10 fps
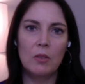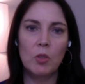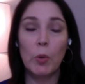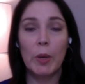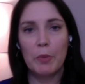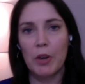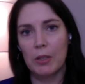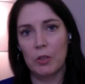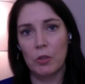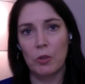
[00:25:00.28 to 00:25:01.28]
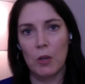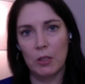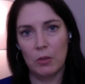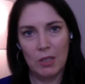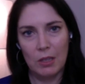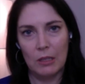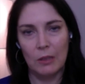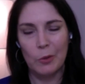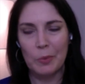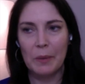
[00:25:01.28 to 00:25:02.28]
Joy Proctor also talked a
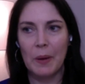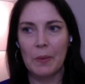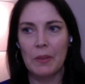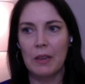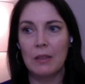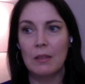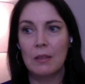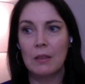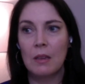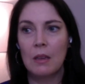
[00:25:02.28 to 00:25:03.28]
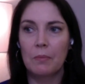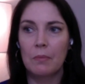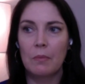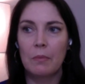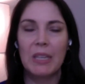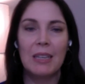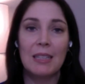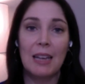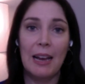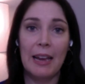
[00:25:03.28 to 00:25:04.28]
little bit about this, because
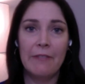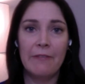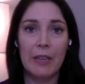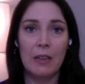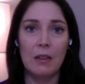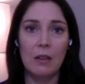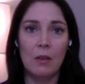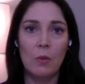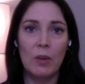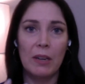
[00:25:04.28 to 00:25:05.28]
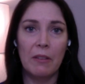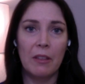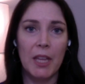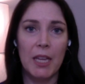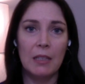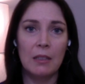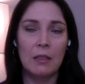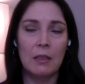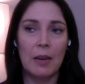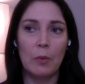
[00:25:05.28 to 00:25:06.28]
I feel one of the
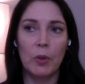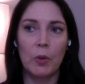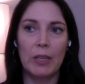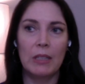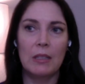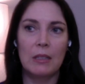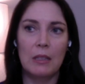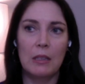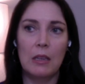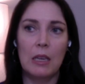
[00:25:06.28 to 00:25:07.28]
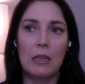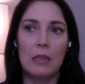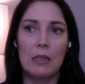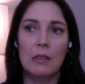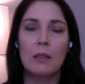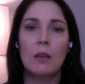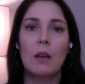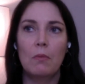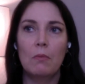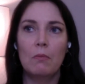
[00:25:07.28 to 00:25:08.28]
things that we're going to see is
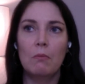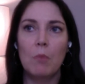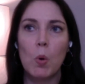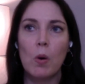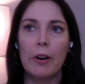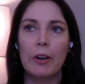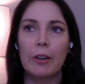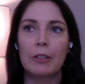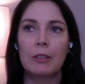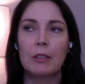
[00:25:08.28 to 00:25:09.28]
more